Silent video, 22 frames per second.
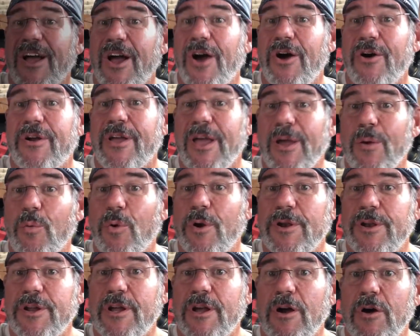Okay,
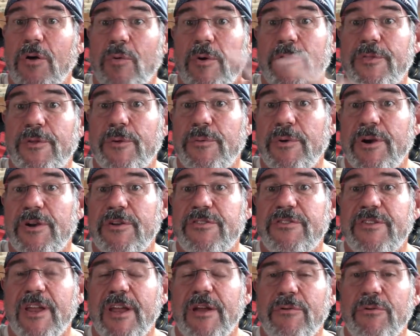one to go with the rear
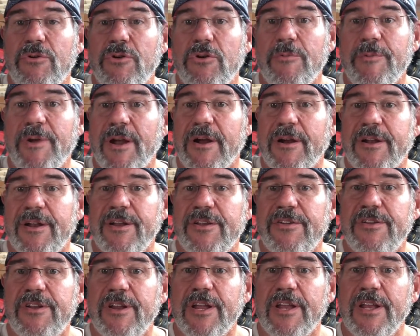stateroom, air
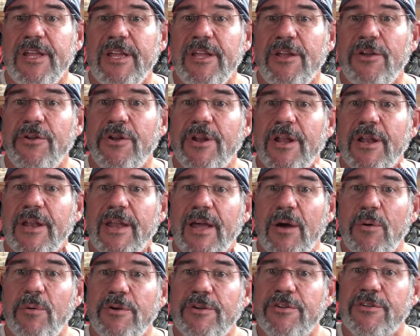conditioning, and heat unit, and
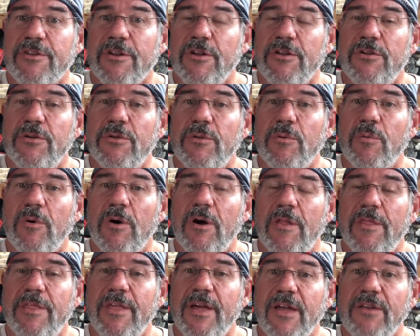now we're just going to do the
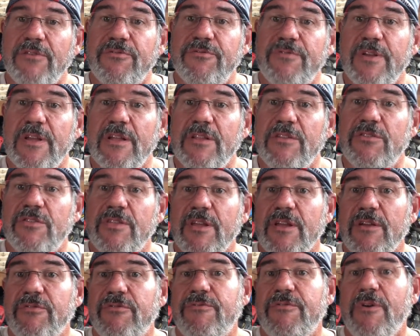one that feeds
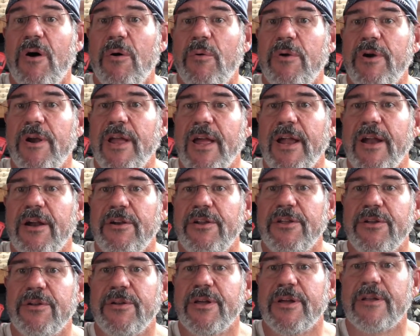the forward air
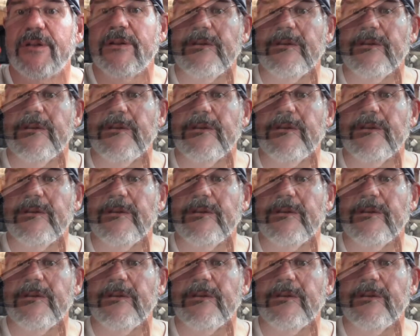unit.